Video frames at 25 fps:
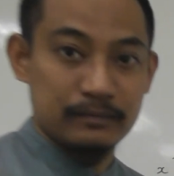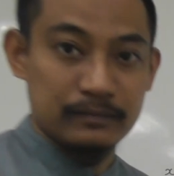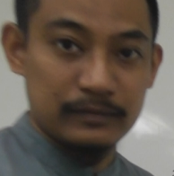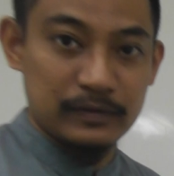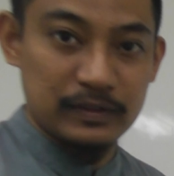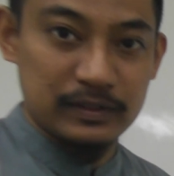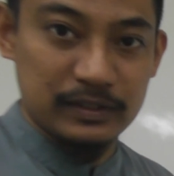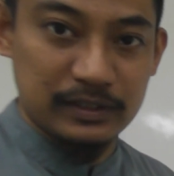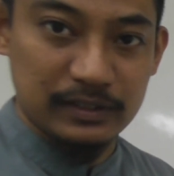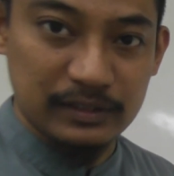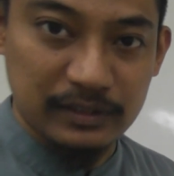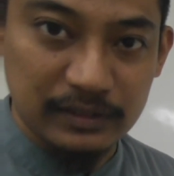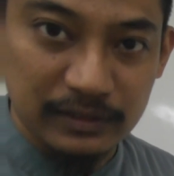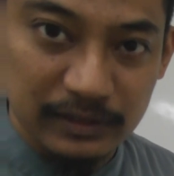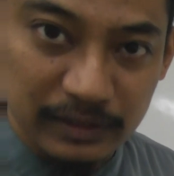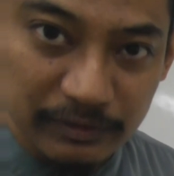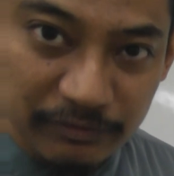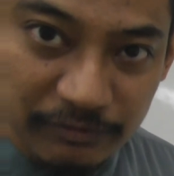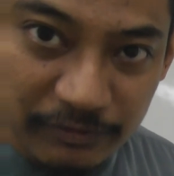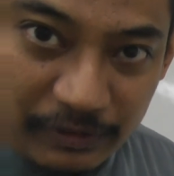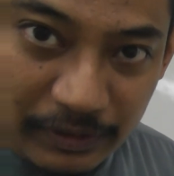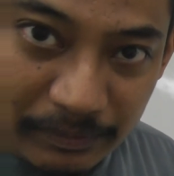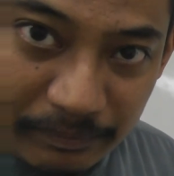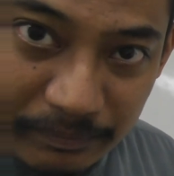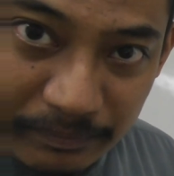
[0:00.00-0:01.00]
Is it in the
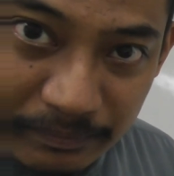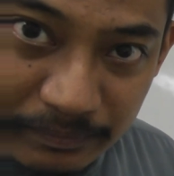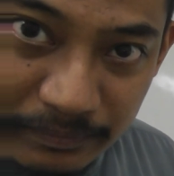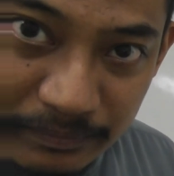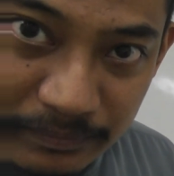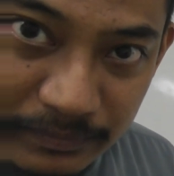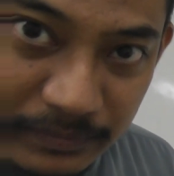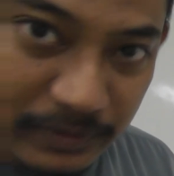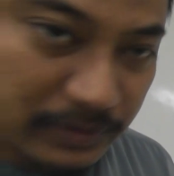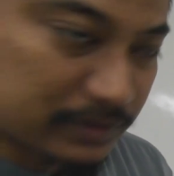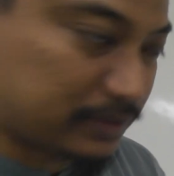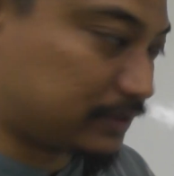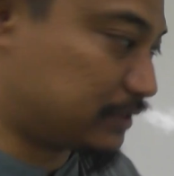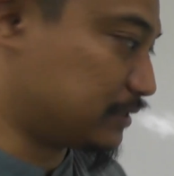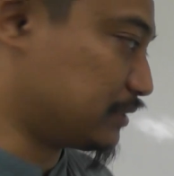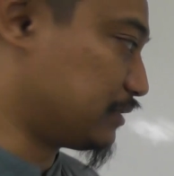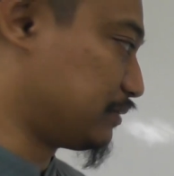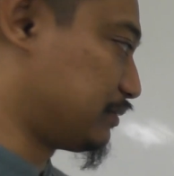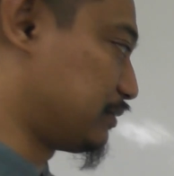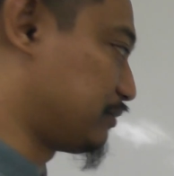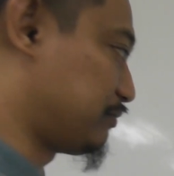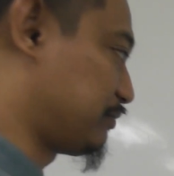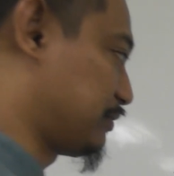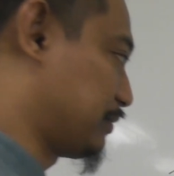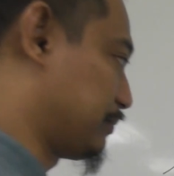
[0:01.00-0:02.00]
frame? It's still
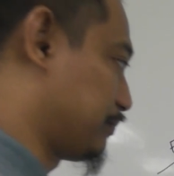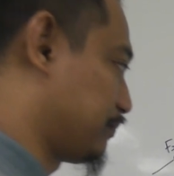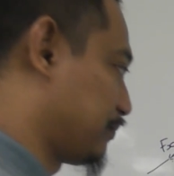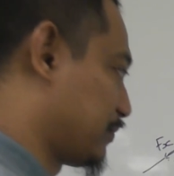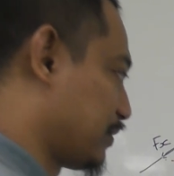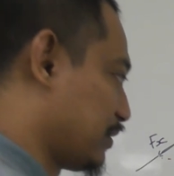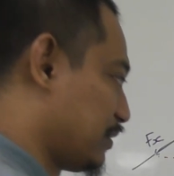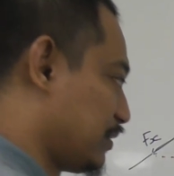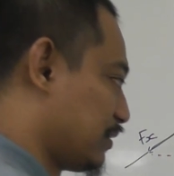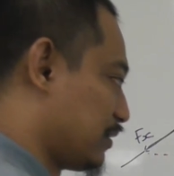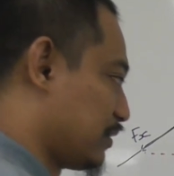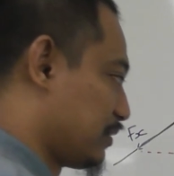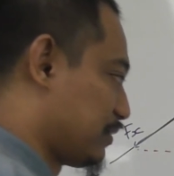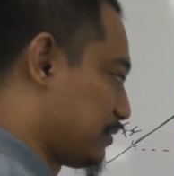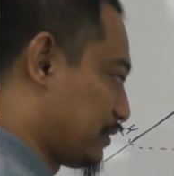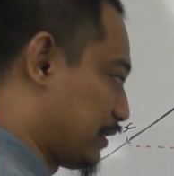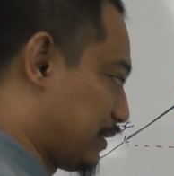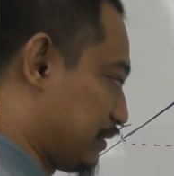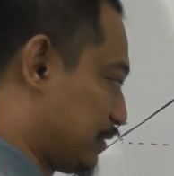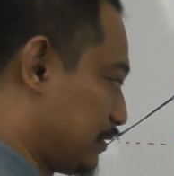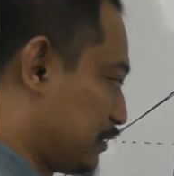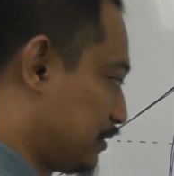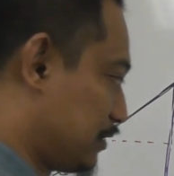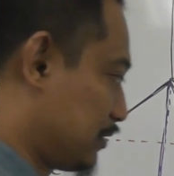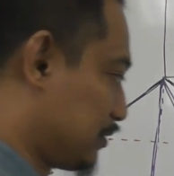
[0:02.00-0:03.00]
in the frame.
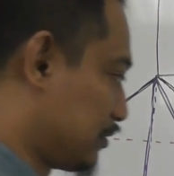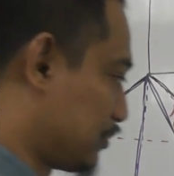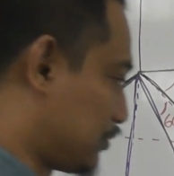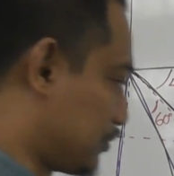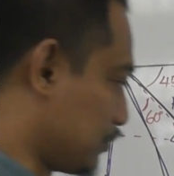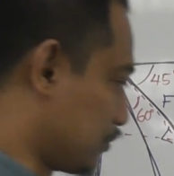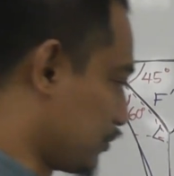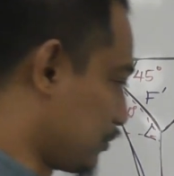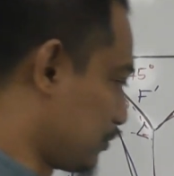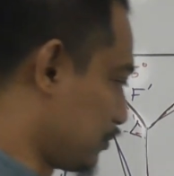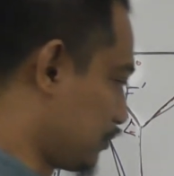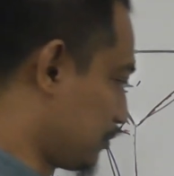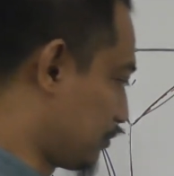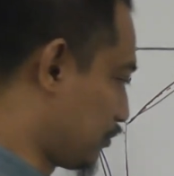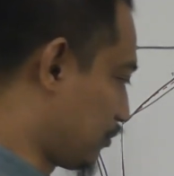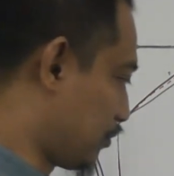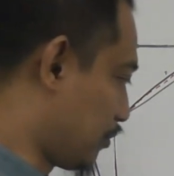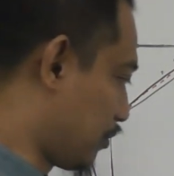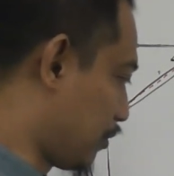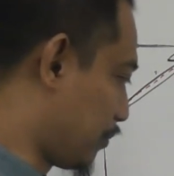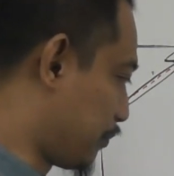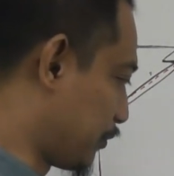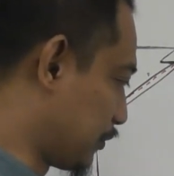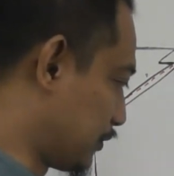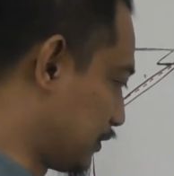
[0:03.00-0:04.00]
Right? So
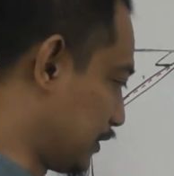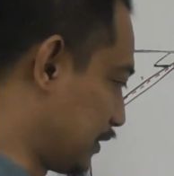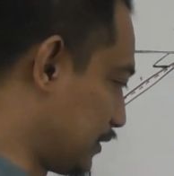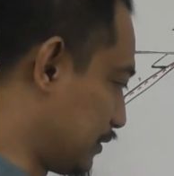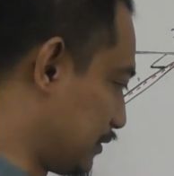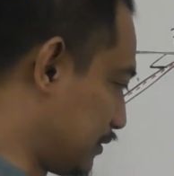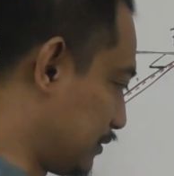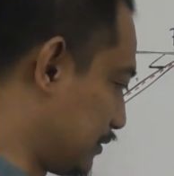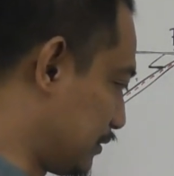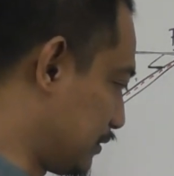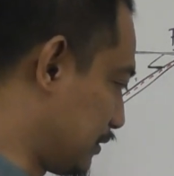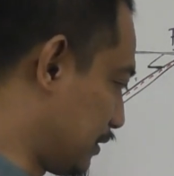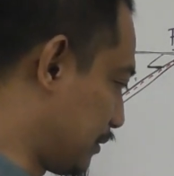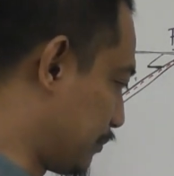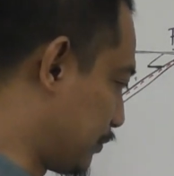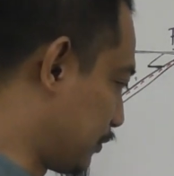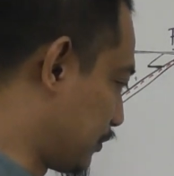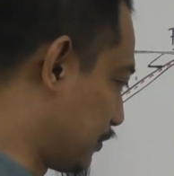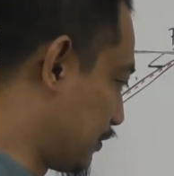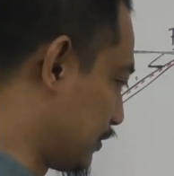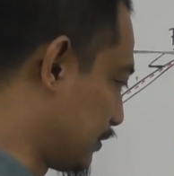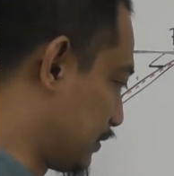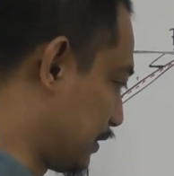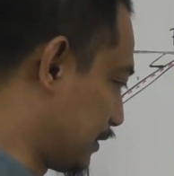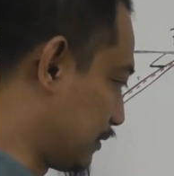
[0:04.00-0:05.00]
opposite
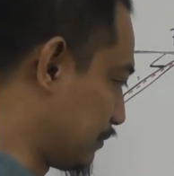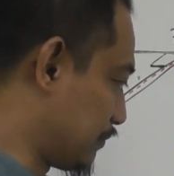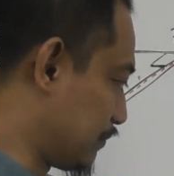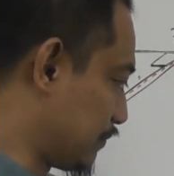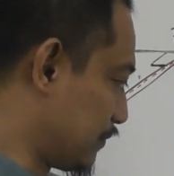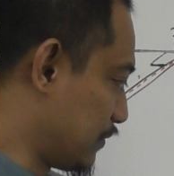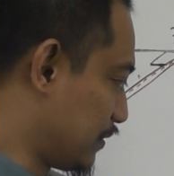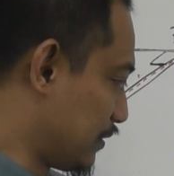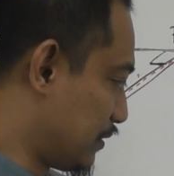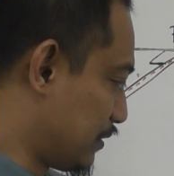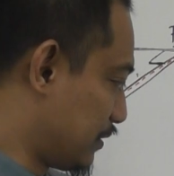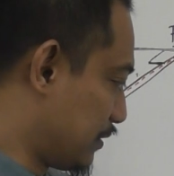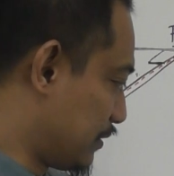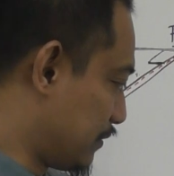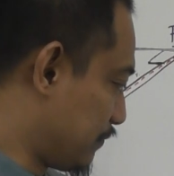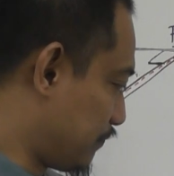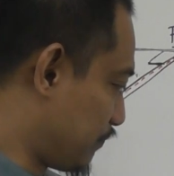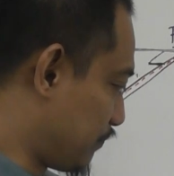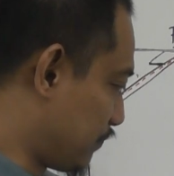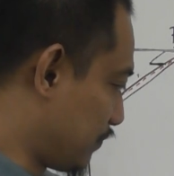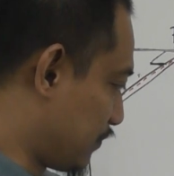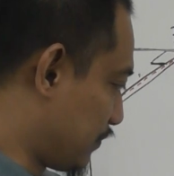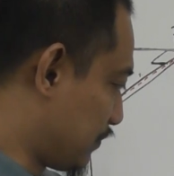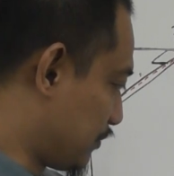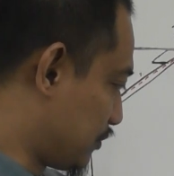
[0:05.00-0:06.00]
hypotenuse, right?
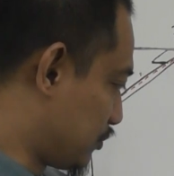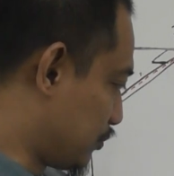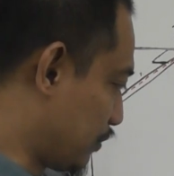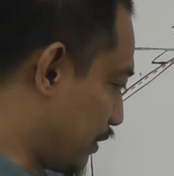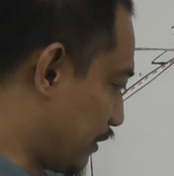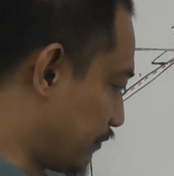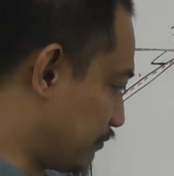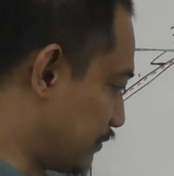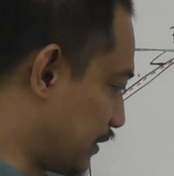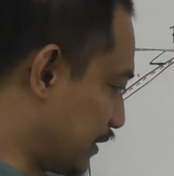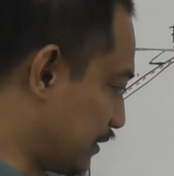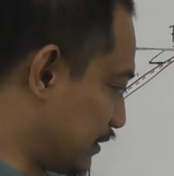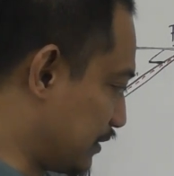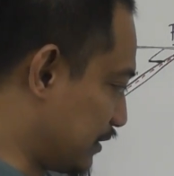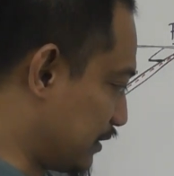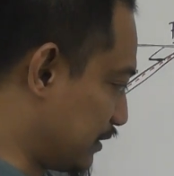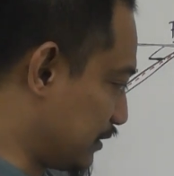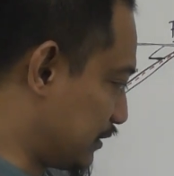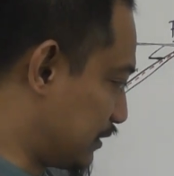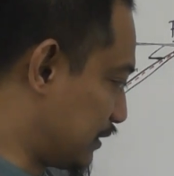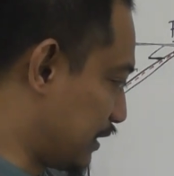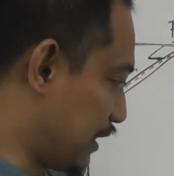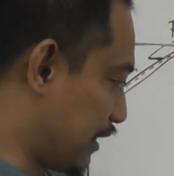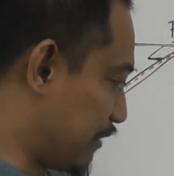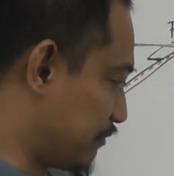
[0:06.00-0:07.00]
So Fz here
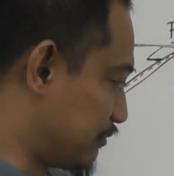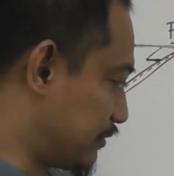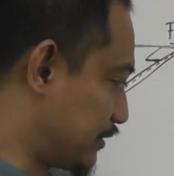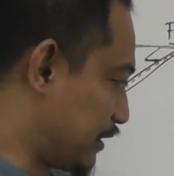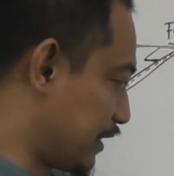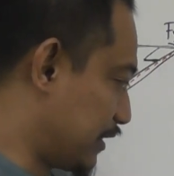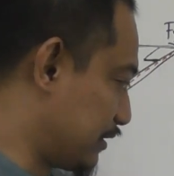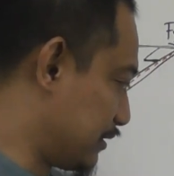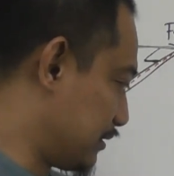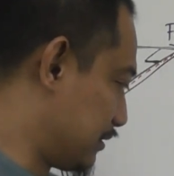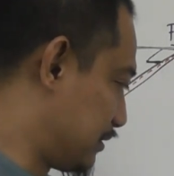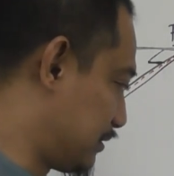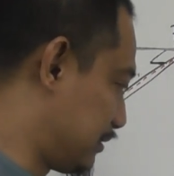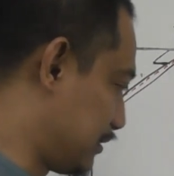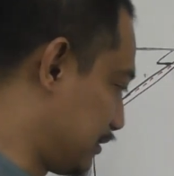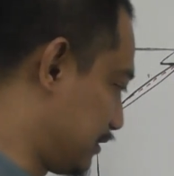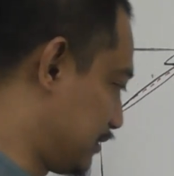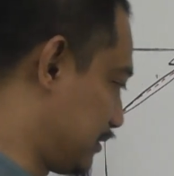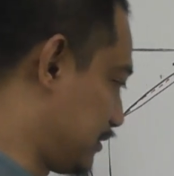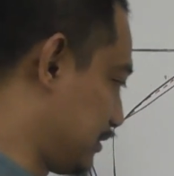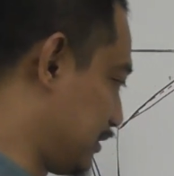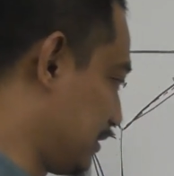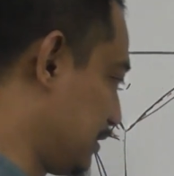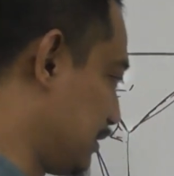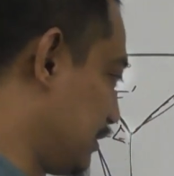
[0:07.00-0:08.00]
is F sine
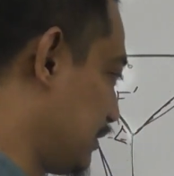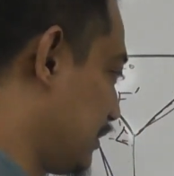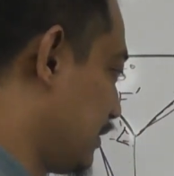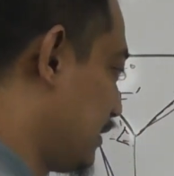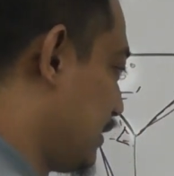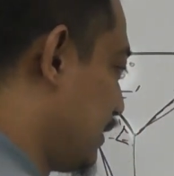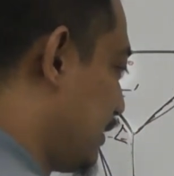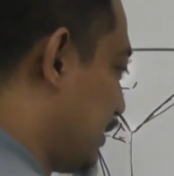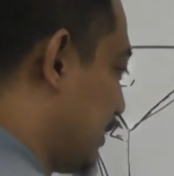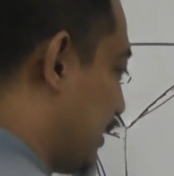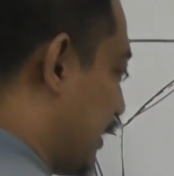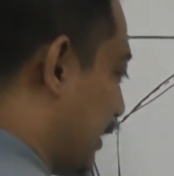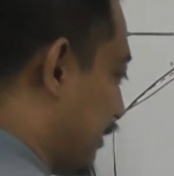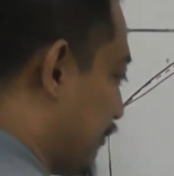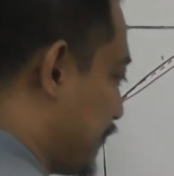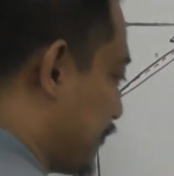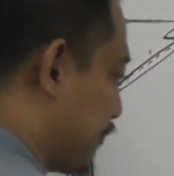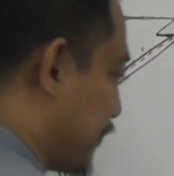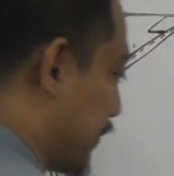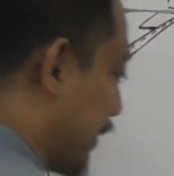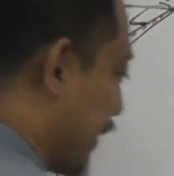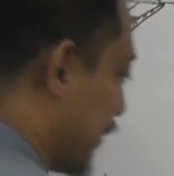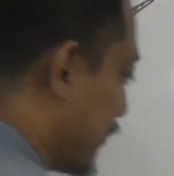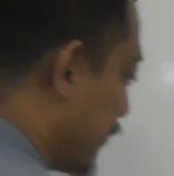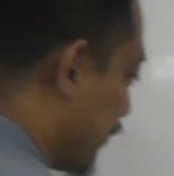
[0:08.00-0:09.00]
60, F
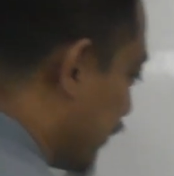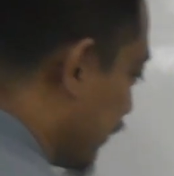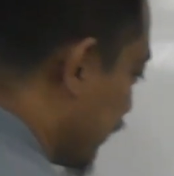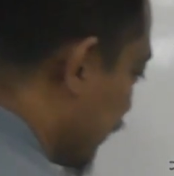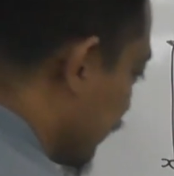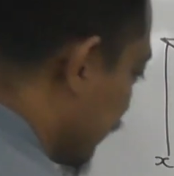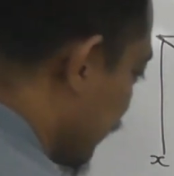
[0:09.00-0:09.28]
prime here